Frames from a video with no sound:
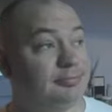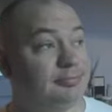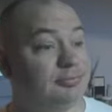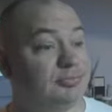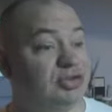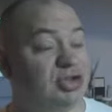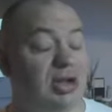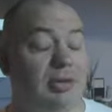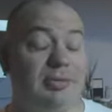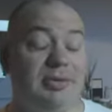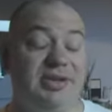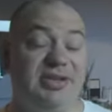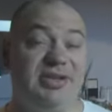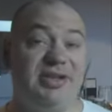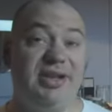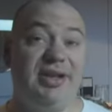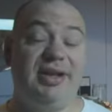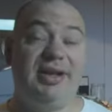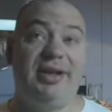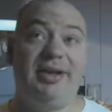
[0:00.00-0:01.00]
shall we
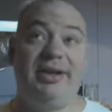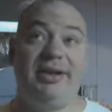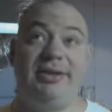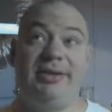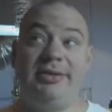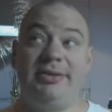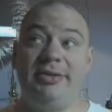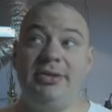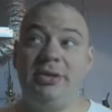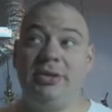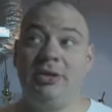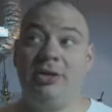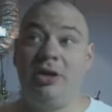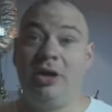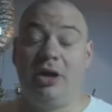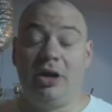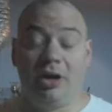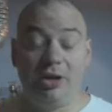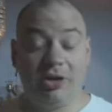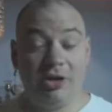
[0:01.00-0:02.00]
say,
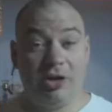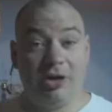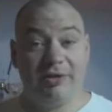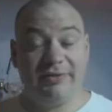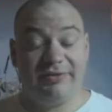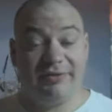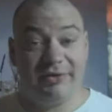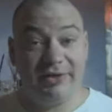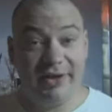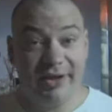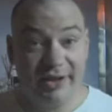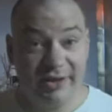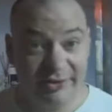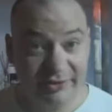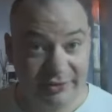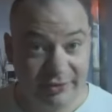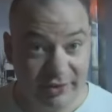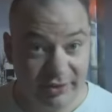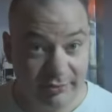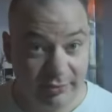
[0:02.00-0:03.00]
unlawful
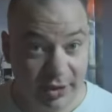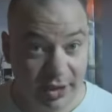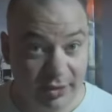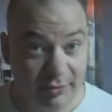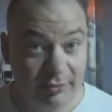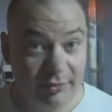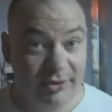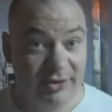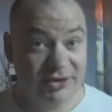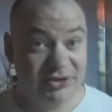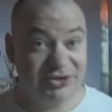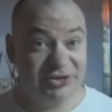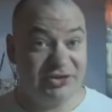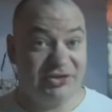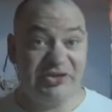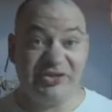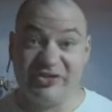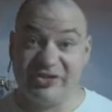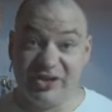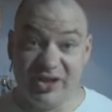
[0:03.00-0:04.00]
entry by a
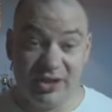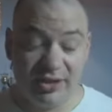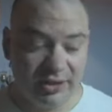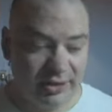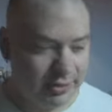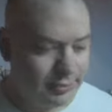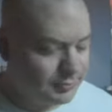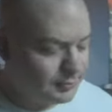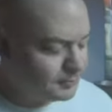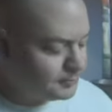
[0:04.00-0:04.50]
religious zealot.